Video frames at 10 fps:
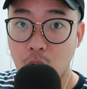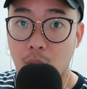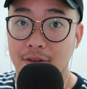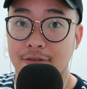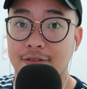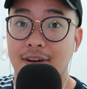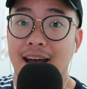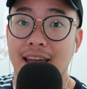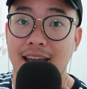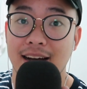
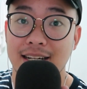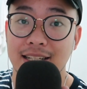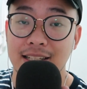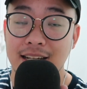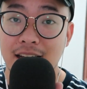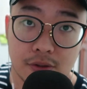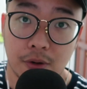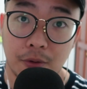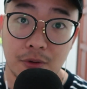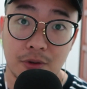qualifier.
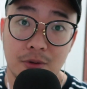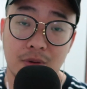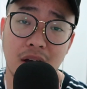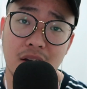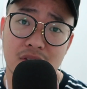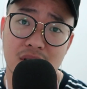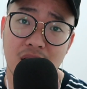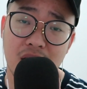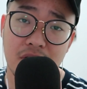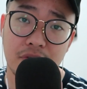So you guys
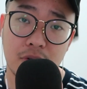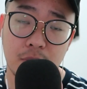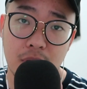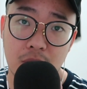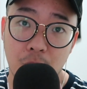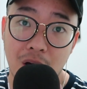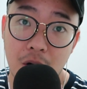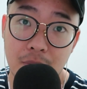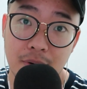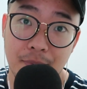have to be
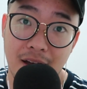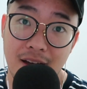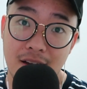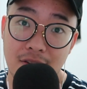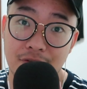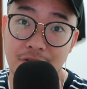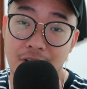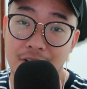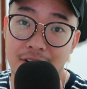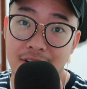well prepared
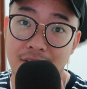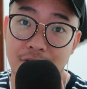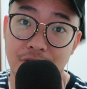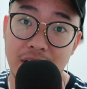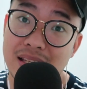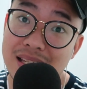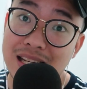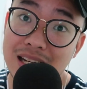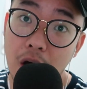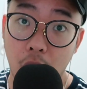for
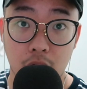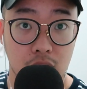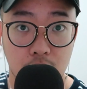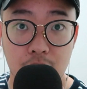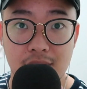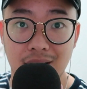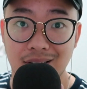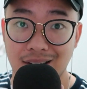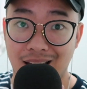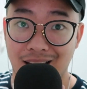phasing or using
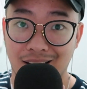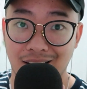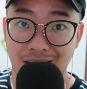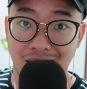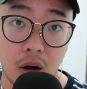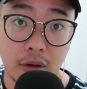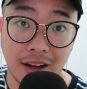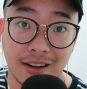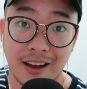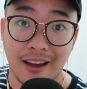the deck. On
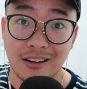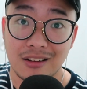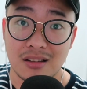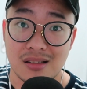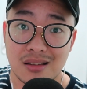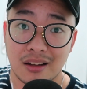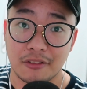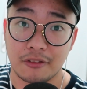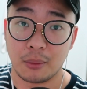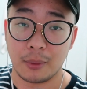the other hand, in the
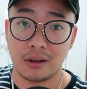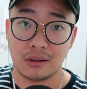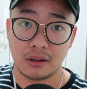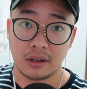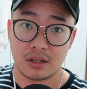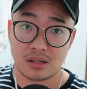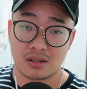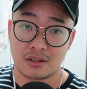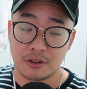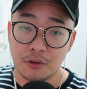standard format, it is
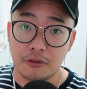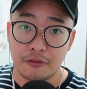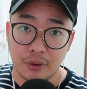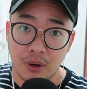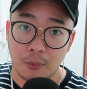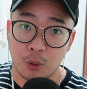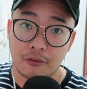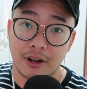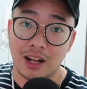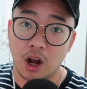still filled up
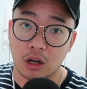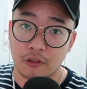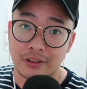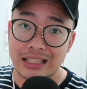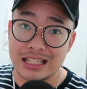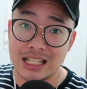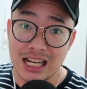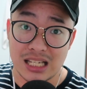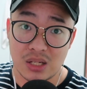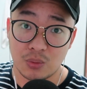with a lot of
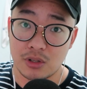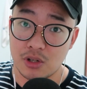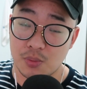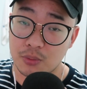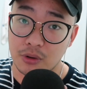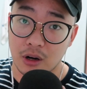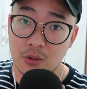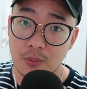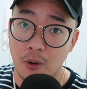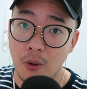ninjas, which is
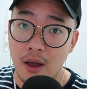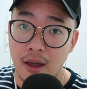Murakumo